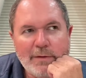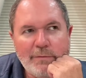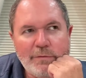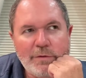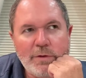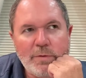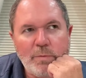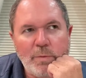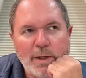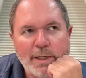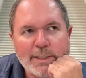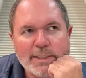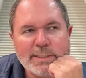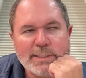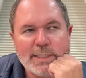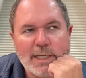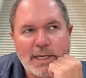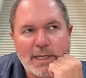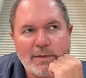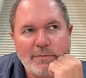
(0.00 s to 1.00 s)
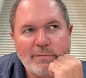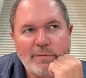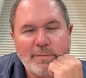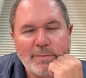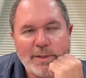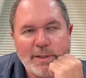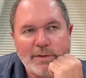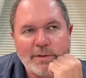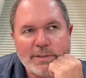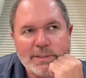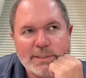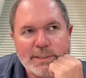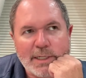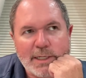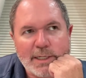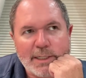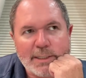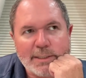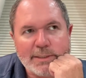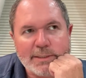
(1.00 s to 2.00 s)
if you want a sign from the other
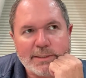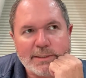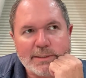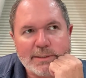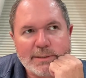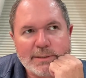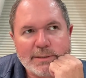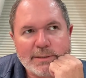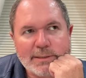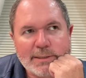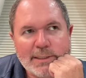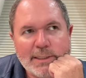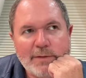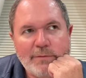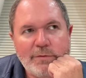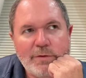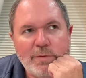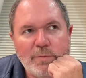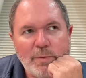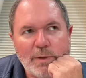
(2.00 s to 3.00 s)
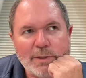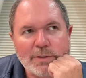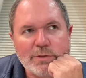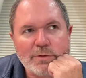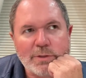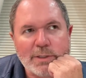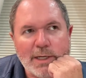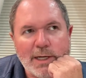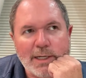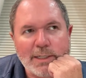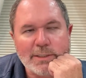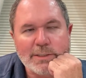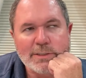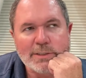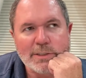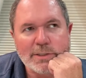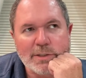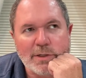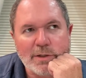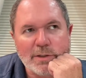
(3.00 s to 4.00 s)
side, if you want your
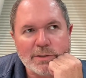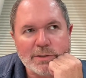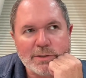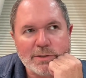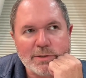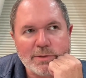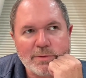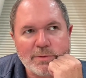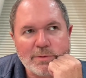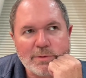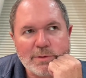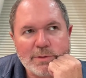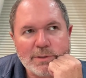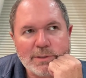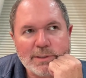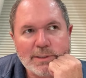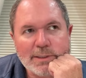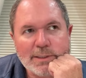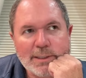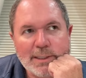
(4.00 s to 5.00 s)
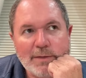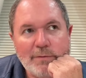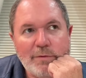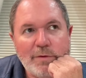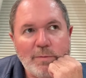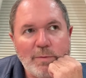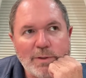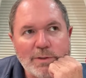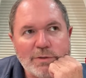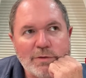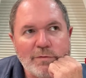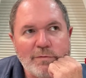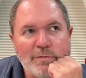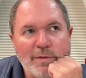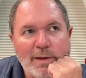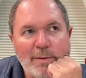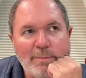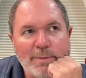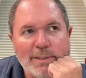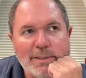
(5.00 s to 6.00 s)
guides to talk to you, if you want your
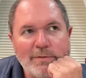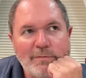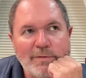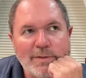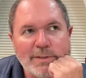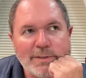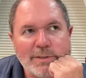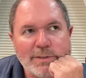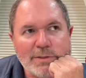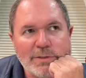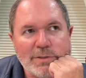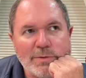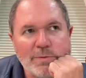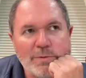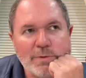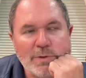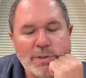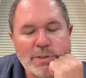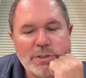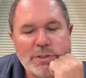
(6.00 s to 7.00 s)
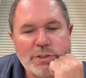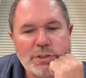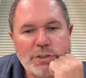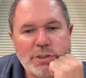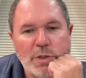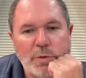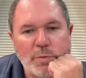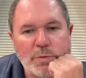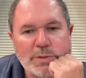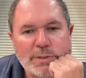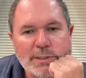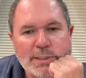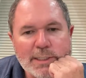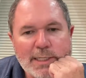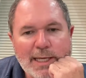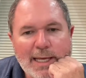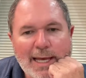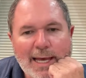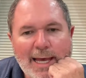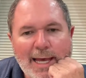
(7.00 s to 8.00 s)
family to visit you, don't
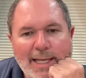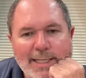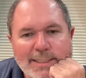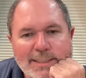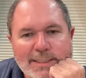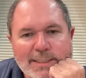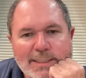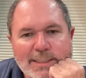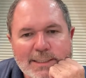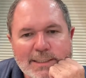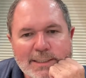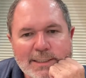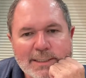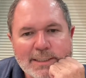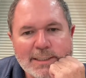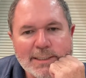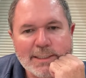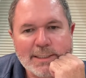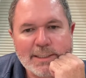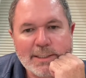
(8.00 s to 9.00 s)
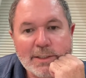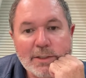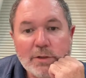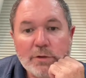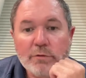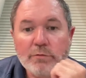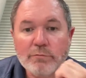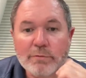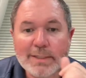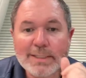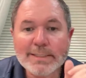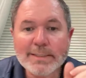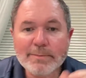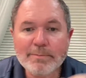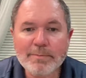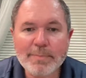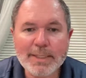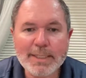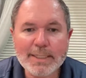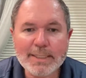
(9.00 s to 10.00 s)
ask.
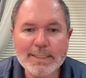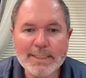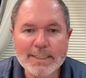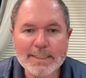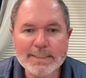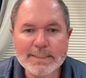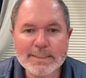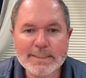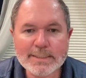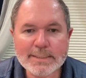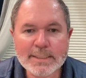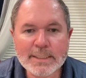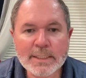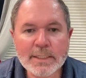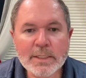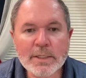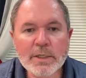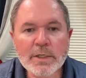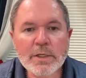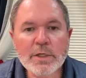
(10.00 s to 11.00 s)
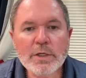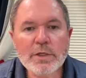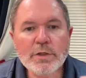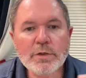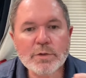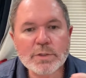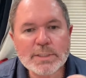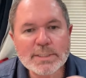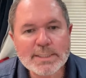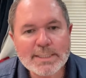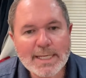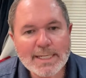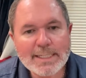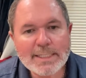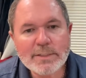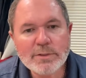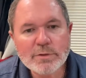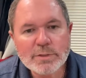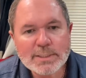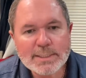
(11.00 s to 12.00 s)
Reason being is you're
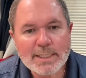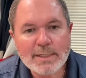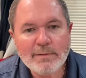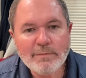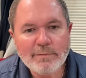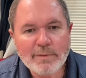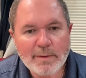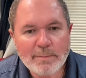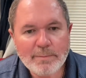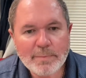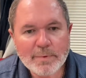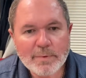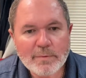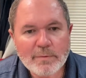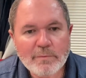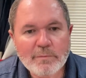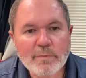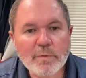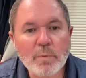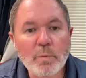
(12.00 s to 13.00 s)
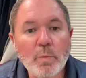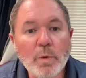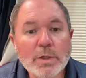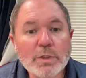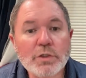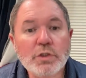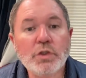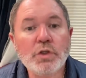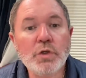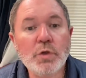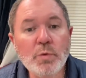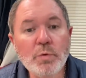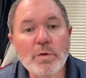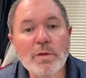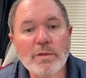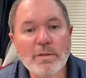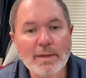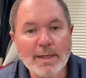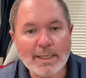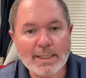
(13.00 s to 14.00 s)
setting yourself up for what you
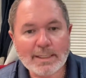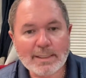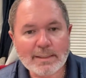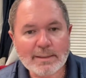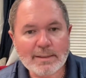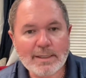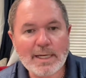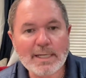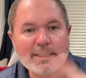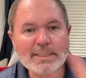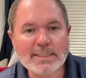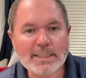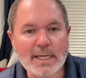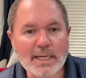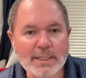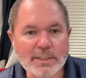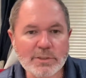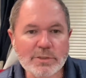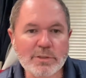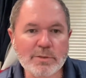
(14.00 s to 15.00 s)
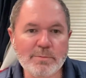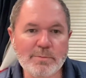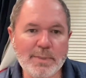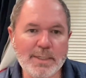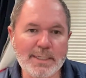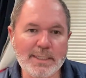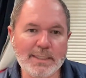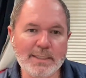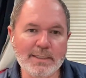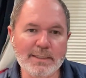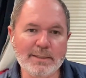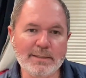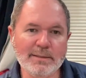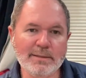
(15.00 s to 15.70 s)
think a sign should be,